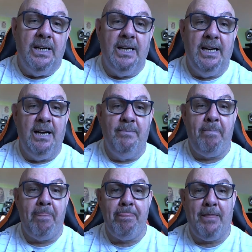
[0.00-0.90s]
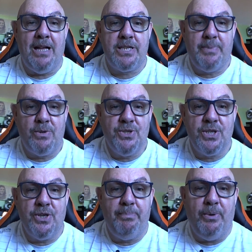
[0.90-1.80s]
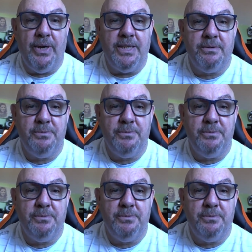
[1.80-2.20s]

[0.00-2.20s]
I suppose she's got a point,